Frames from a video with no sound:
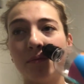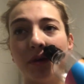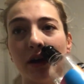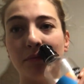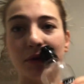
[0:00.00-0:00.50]

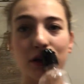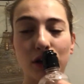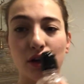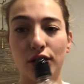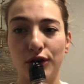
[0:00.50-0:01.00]
but I'm gonna
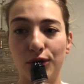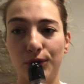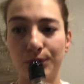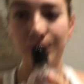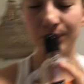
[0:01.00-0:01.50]
go
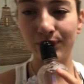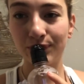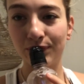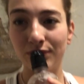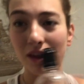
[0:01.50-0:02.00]

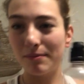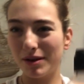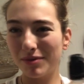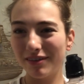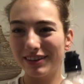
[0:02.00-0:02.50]

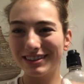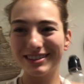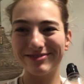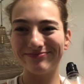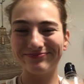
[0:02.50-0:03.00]
make breakfast.